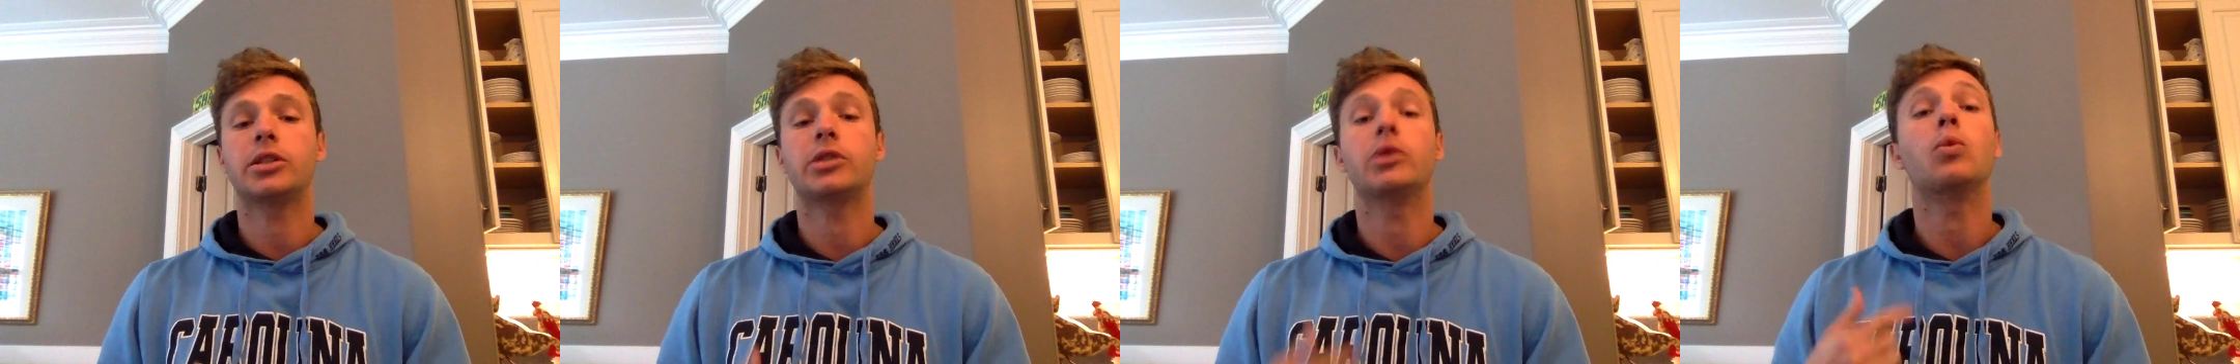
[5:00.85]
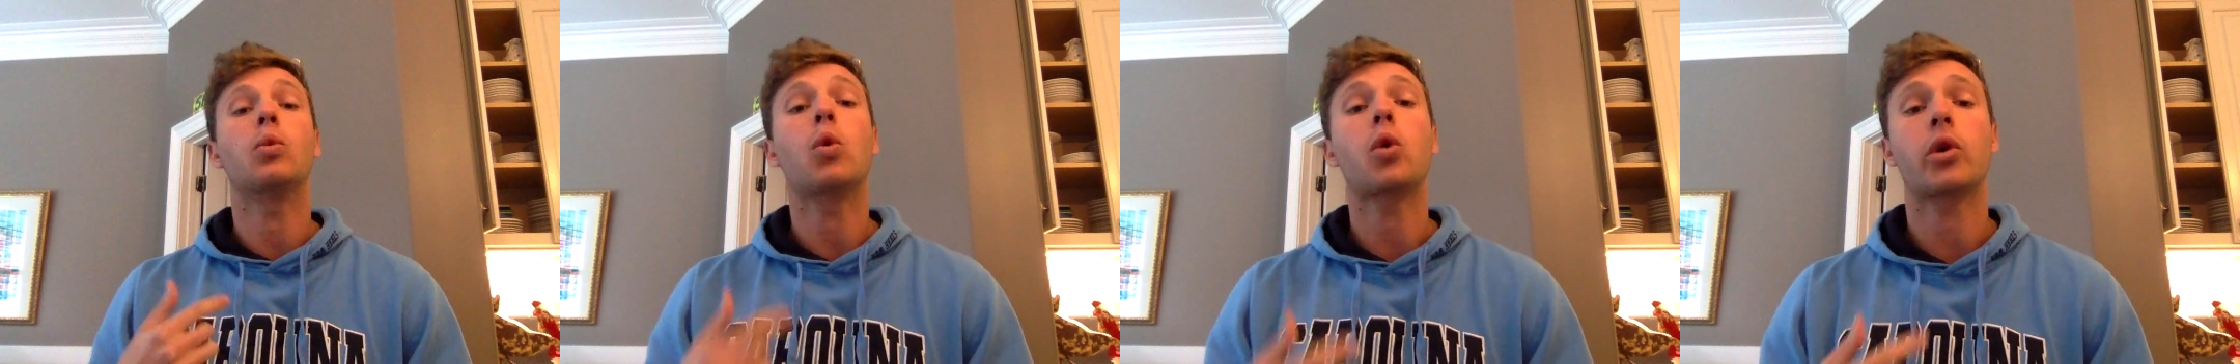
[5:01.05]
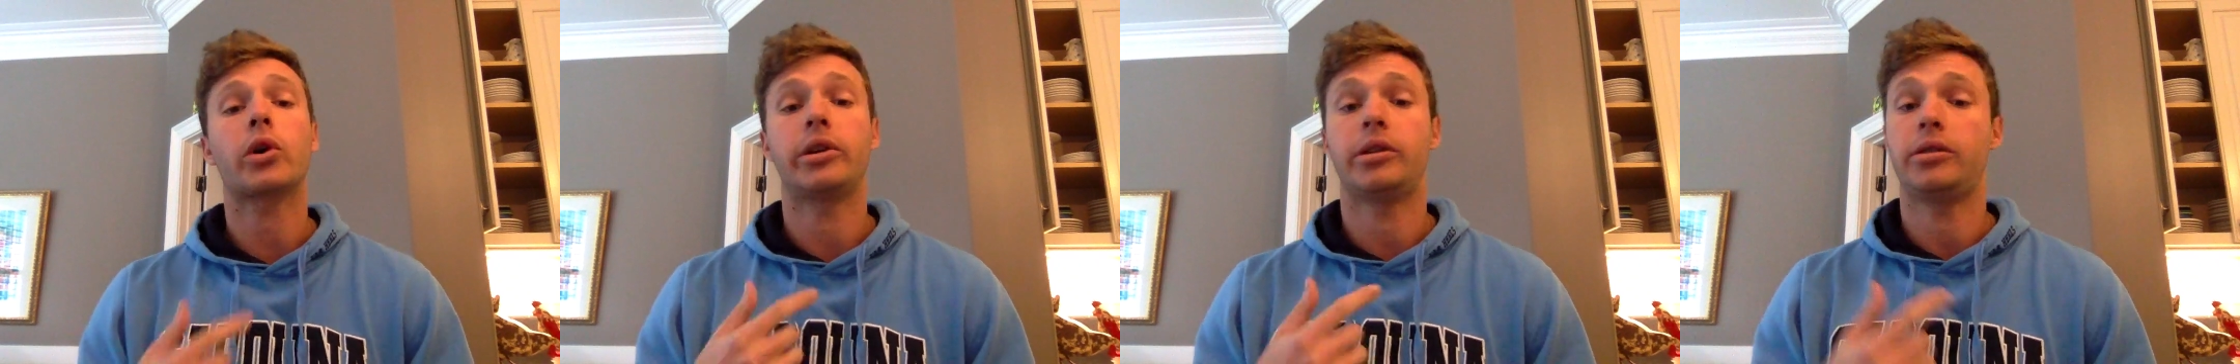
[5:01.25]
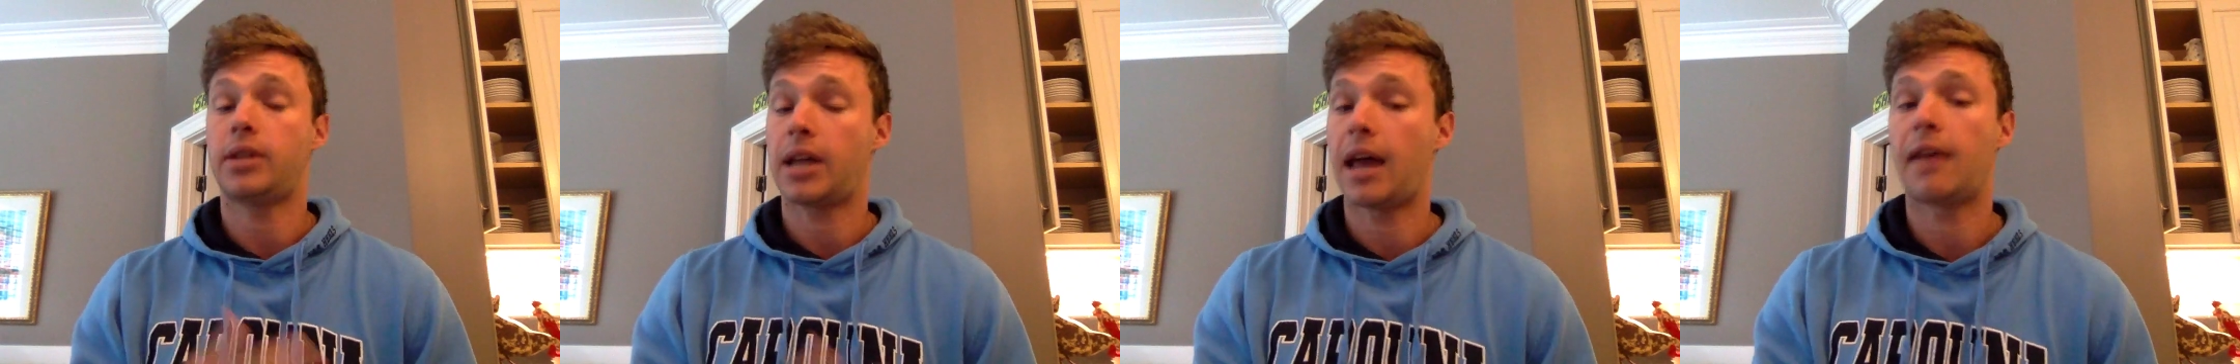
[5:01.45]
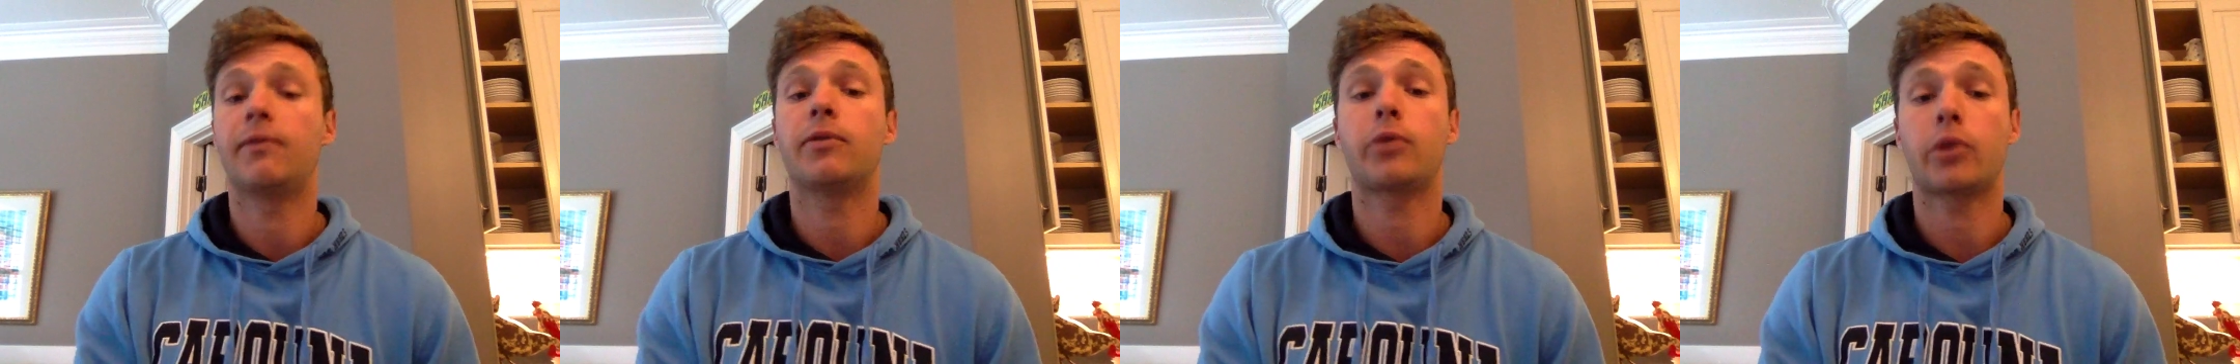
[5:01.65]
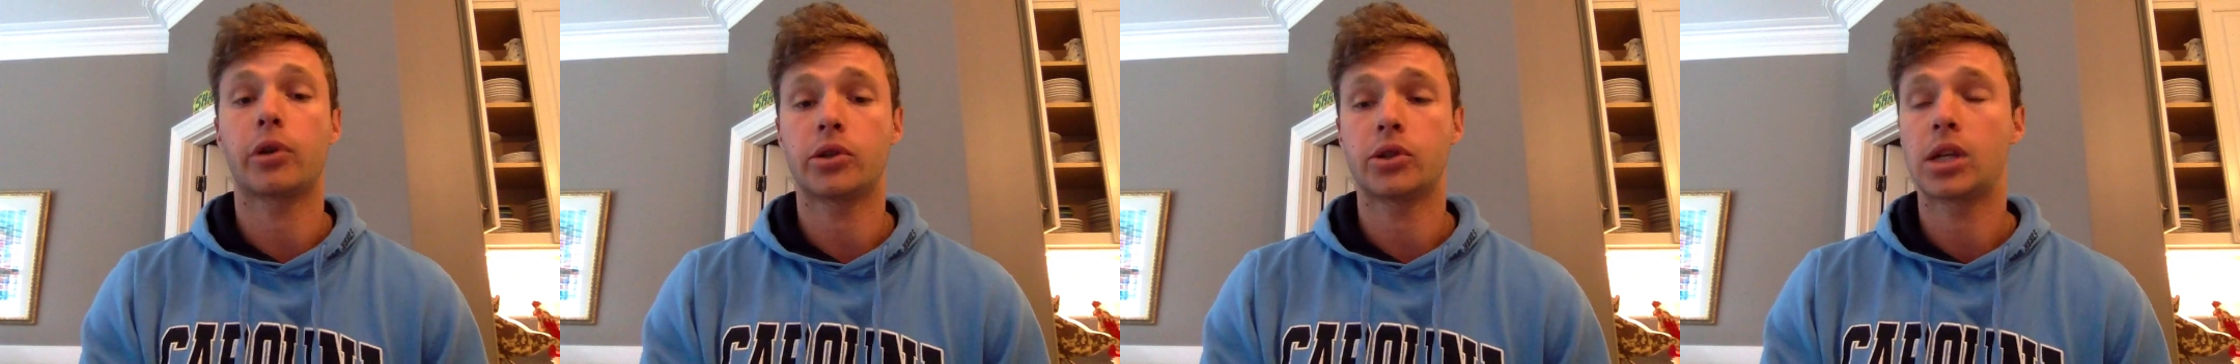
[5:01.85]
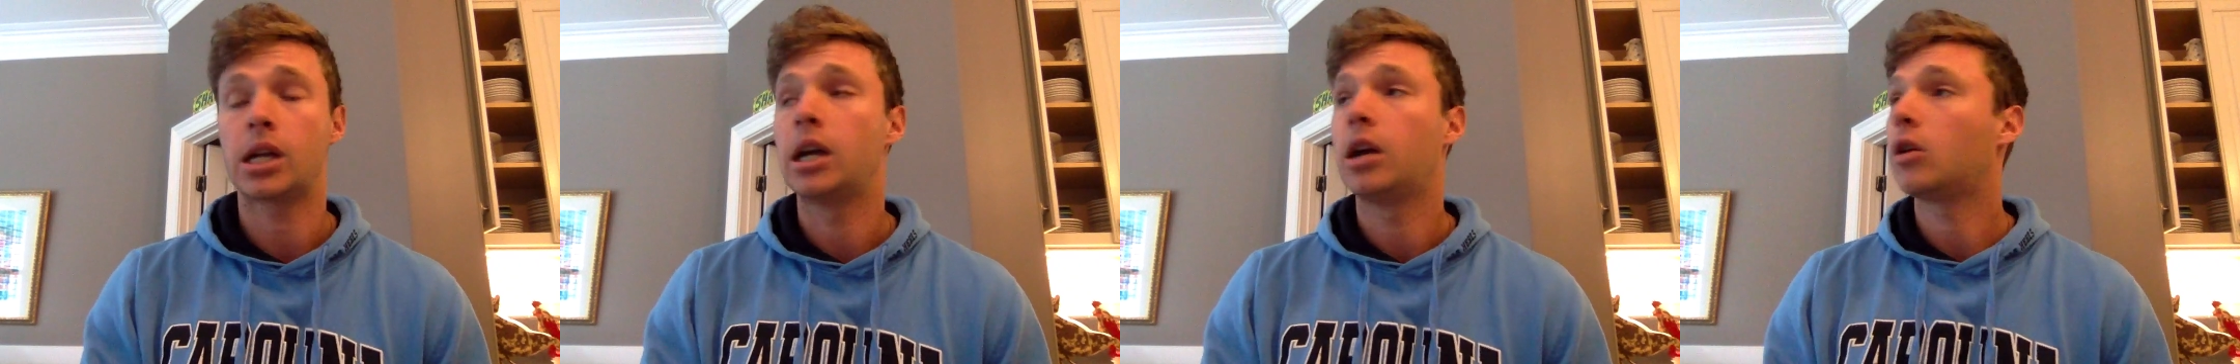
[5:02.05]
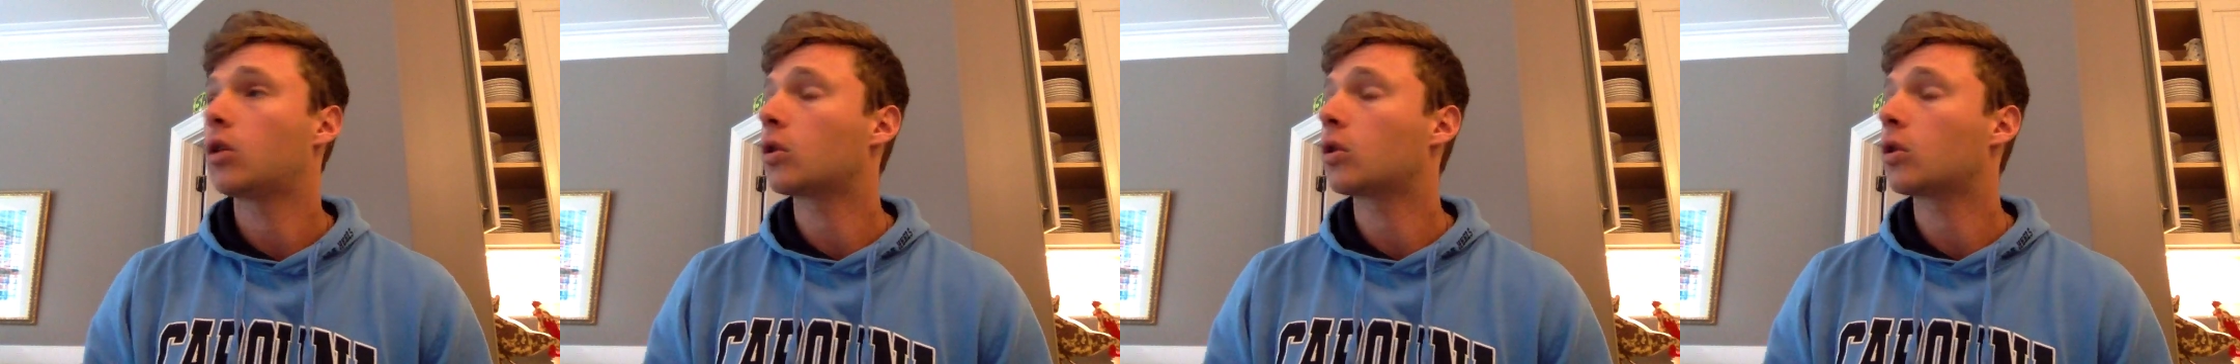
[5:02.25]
to Warren at first.